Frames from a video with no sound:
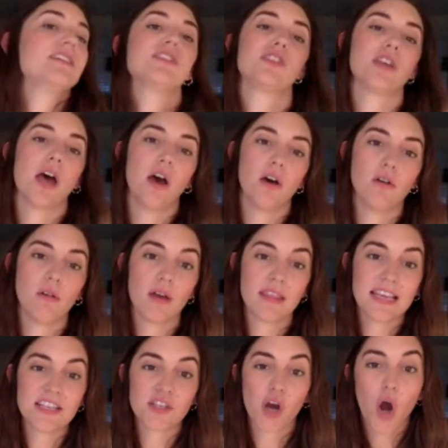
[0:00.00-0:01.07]
So
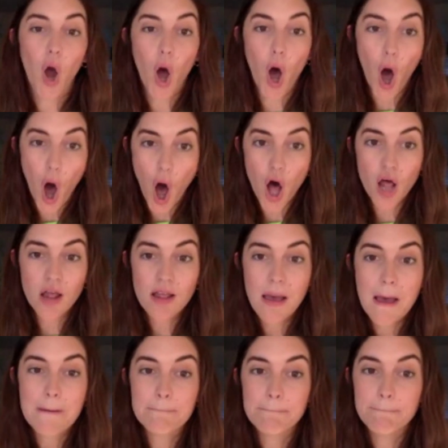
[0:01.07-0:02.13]
these are
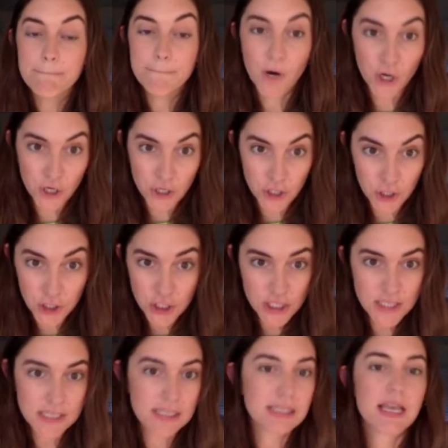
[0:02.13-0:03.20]
all
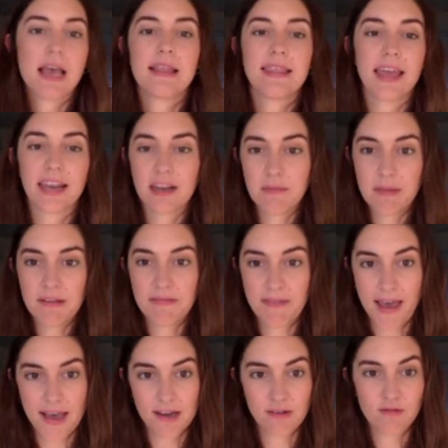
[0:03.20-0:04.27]
birds that can be
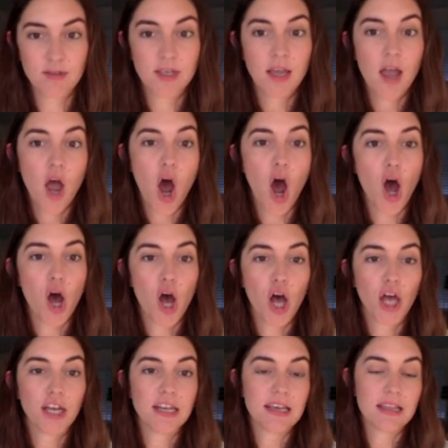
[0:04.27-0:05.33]
found
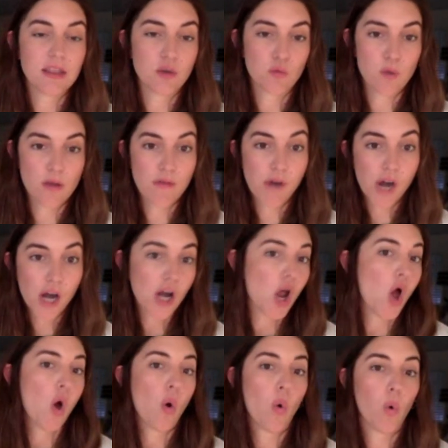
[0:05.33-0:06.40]
on the river
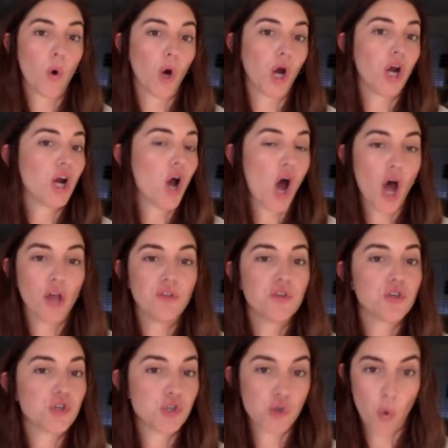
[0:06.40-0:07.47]
or on
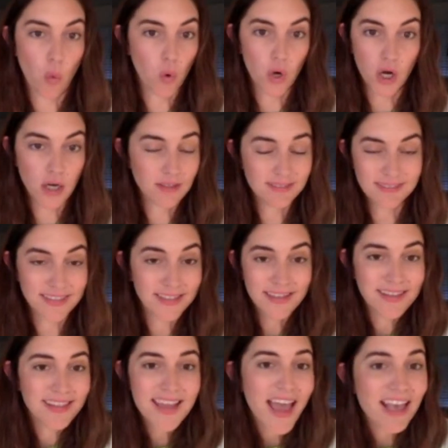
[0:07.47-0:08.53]
the shore,
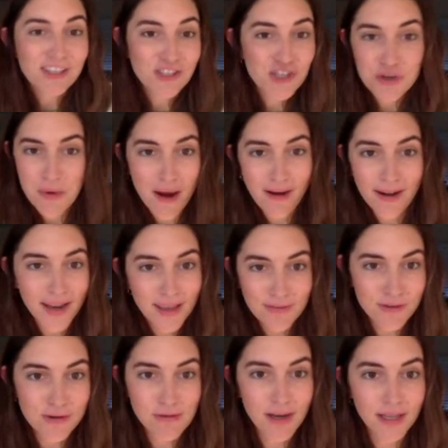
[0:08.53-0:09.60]
in the estuary,
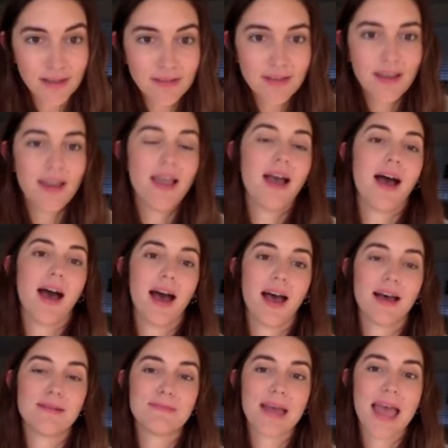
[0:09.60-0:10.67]
if you will.
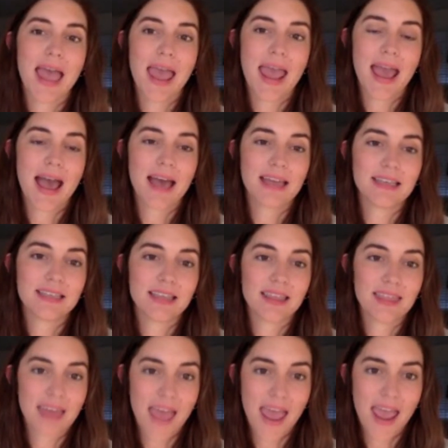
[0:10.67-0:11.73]
And
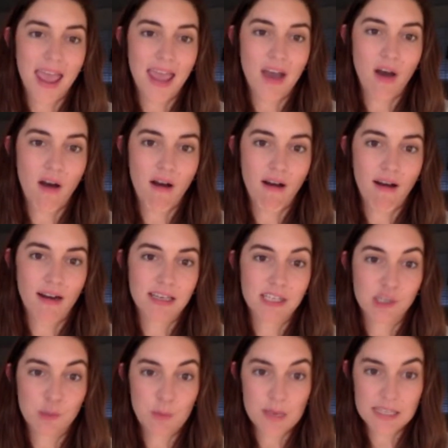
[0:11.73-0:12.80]
they are
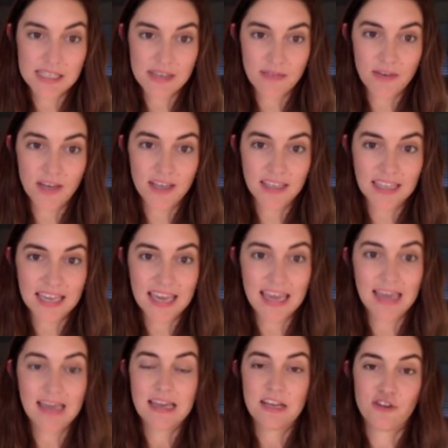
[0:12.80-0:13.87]

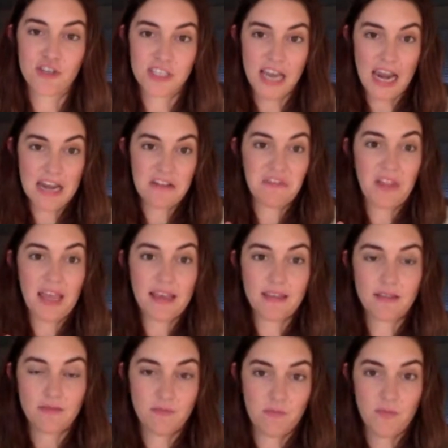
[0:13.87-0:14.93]
specifically just kind of
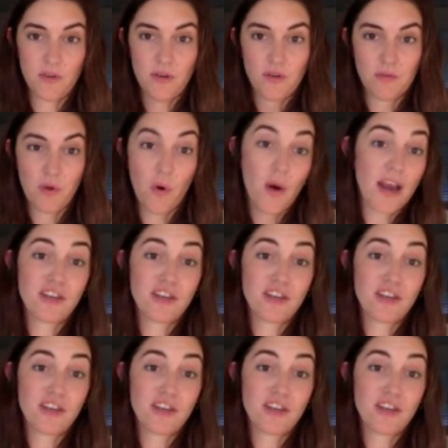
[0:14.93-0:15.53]
like, or I